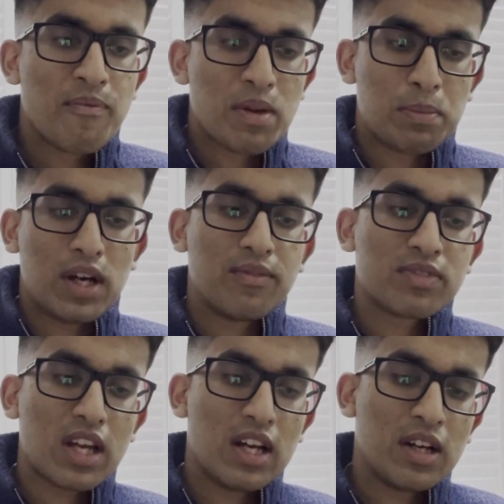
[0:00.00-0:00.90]
But
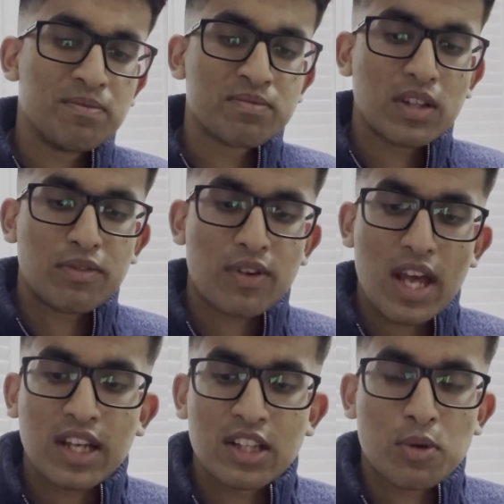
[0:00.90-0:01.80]

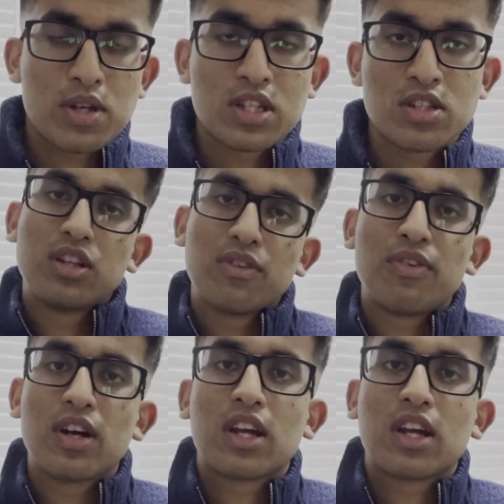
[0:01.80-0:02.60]
flagging the questions using the